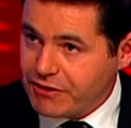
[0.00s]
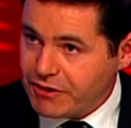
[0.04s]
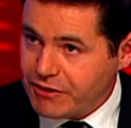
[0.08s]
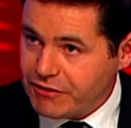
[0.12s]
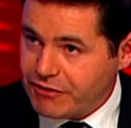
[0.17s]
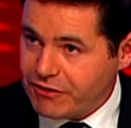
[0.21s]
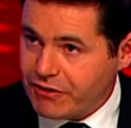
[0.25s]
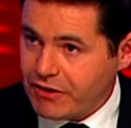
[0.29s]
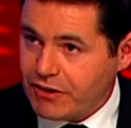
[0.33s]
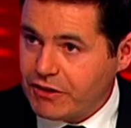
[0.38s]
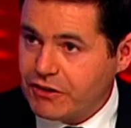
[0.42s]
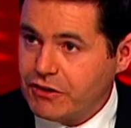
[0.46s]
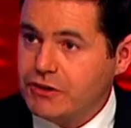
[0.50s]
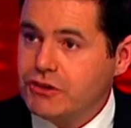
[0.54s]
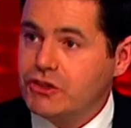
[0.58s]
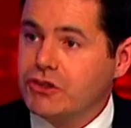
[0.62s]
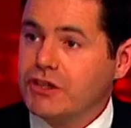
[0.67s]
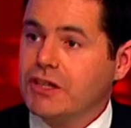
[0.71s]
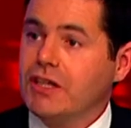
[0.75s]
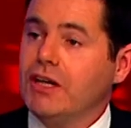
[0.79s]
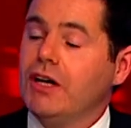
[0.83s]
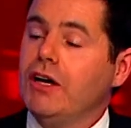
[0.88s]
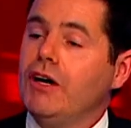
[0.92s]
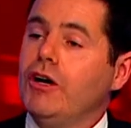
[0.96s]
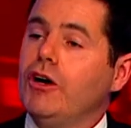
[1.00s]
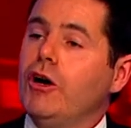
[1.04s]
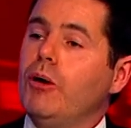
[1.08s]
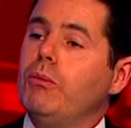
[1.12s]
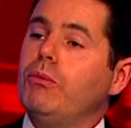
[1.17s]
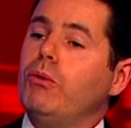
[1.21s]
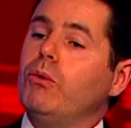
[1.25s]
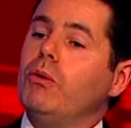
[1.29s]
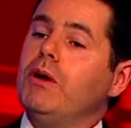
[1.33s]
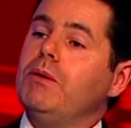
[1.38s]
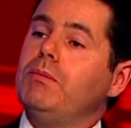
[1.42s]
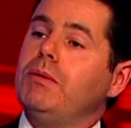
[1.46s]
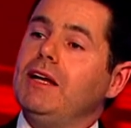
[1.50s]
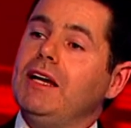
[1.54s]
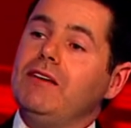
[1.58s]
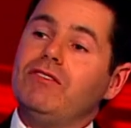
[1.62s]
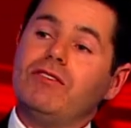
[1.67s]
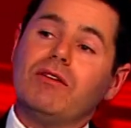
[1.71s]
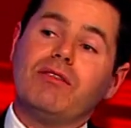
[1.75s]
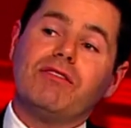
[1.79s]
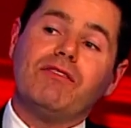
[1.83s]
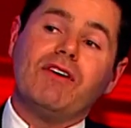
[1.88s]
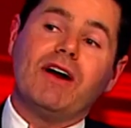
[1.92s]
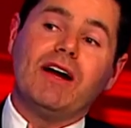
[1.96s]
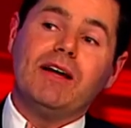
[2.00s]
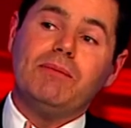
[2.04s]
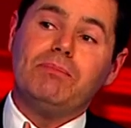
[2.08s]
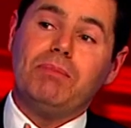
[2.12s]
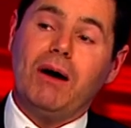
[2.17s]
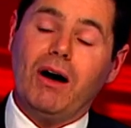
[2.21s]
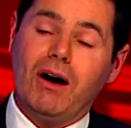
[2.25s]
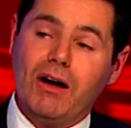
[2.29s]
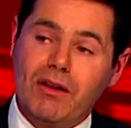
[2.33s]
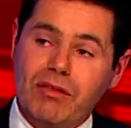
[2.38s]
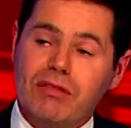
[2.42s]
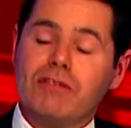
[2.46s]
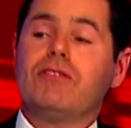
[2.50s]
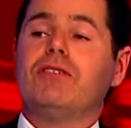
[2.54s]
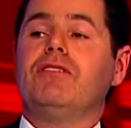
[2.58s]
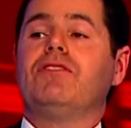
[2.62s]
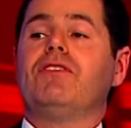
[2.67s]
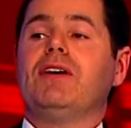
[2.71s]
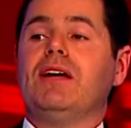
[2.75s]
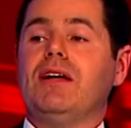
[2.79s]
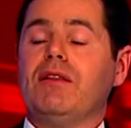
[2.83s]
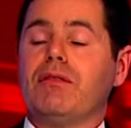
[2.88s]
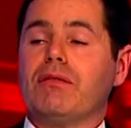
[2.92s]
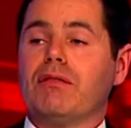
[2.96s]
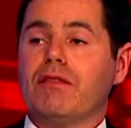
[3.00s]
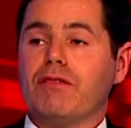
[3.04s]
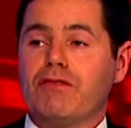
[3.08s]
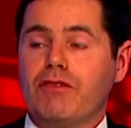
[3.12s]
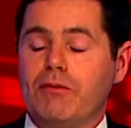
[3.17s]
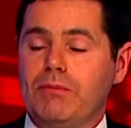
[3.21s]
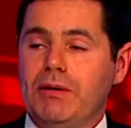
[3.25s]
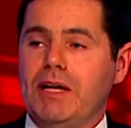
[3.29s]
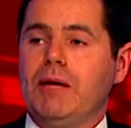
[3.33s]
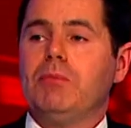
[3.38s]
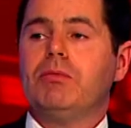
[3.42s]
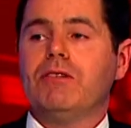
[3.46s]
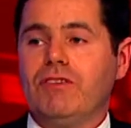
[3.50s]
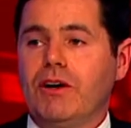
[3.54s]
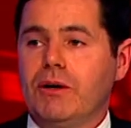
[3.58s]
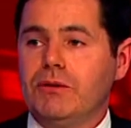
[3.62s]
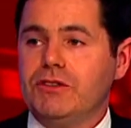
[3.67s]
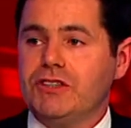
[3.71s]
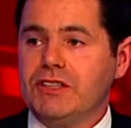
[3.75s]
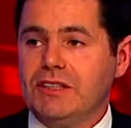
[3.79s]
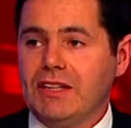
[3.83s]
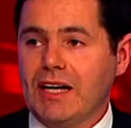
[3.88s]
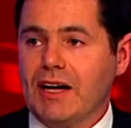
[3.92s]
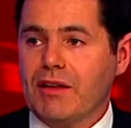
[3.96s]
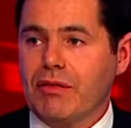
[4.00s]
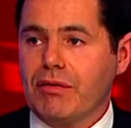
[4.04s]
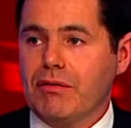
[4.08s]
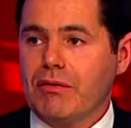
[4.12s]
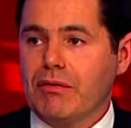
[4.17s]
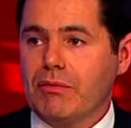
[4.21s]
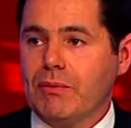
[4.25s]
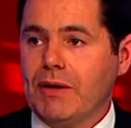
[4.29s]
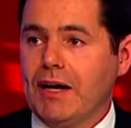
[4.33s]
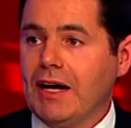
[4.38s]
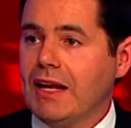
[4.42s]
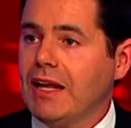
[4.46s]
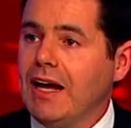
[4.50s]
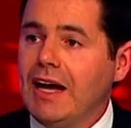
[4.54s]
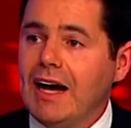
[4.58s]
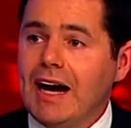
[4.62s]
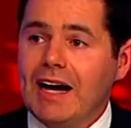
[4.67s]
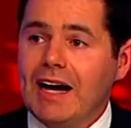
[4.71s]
difficult yeah. for our All country. Right. But we believe there's very positive reasons for people voting yes well.